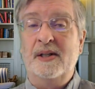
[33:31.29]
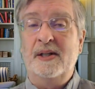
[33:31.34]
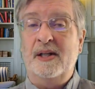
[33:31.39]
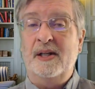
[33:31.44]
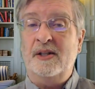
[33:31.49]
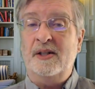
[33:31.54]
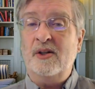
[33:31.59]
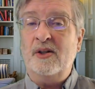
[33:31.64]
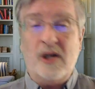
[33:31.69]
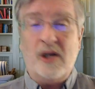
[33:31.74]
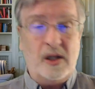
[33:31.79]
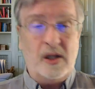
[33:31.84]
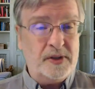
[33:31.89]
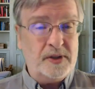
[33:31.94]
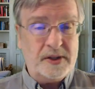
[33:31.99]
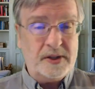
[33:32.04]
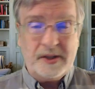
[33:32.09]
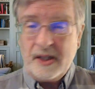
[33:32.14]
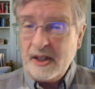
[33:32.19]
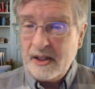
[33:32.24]
And then all of a
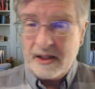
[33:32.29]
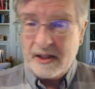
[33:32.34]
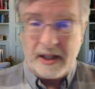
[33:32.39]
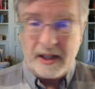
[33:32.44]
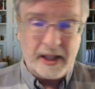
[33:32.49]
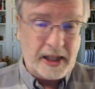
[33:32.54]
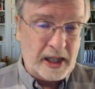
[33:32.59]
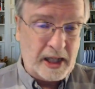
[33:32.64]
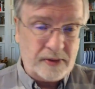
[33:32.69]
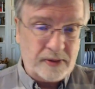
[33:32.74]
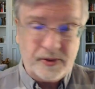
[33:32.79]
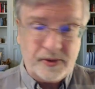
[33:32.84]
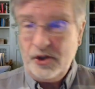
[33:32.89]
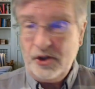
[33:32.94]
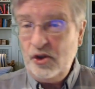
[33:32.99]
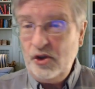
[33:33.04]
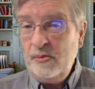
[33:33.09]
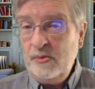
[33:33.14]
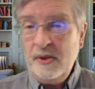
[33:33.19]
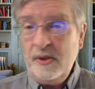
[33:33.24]
sudden, like every
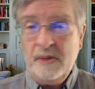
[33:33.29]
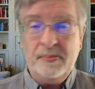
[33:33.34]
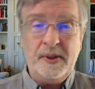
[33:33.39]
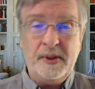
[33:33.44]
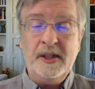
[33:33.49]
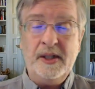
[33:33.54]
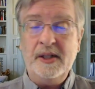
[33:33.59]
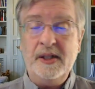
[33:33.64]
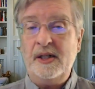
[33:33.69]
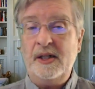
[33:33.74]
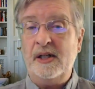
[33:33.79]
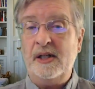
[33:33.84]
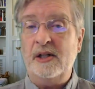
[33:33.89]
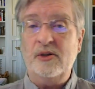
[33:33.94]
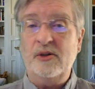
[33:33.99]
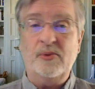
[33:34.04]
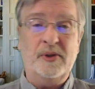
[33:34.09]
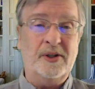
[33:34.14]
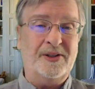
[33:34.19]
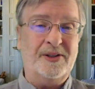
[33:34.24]
human being does
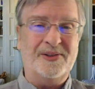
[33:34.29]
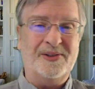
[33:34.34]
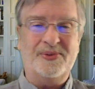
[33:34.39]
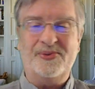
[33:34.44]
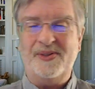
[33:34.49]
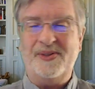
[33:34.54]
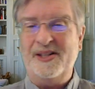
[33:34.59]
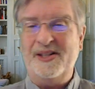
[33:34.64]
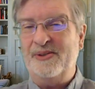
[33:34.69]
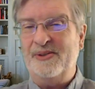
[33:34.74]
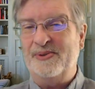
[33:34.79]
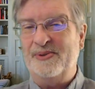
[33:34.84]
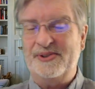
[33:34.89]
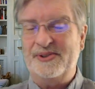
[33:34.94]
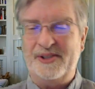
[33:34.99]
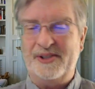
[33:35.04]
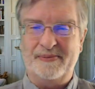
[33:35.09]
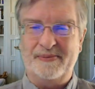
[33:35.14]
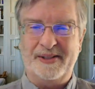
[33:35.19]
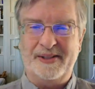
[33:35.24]
when they're confronted with
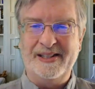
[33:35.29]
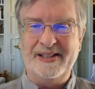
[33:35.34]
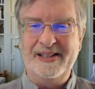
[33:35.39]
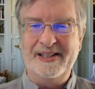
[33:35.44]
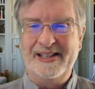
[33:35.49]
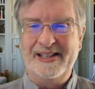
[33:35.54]
something